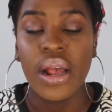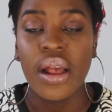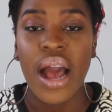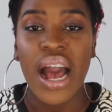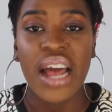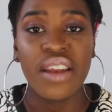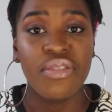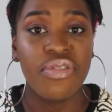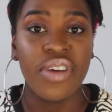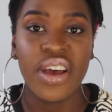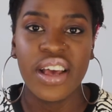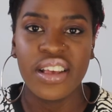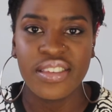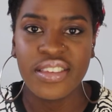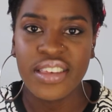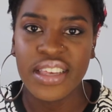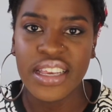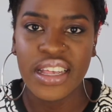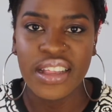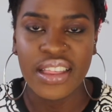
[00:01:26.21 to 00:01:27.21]

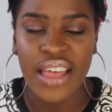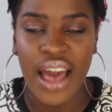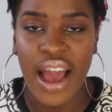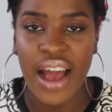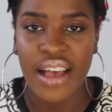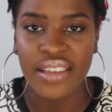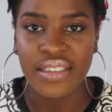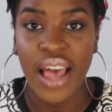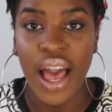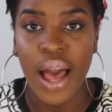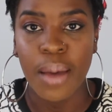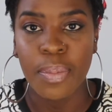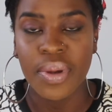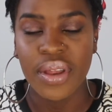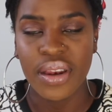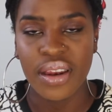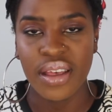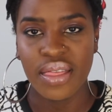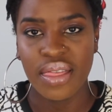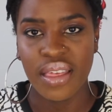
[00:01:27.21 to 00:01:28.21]
adversity that has
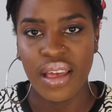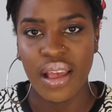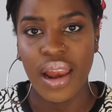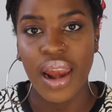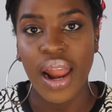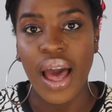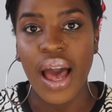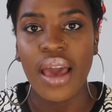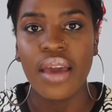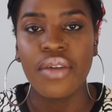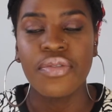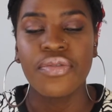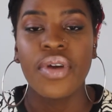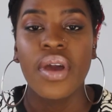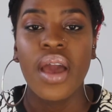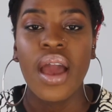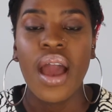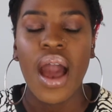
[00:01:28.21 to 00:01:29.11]
happened in their life.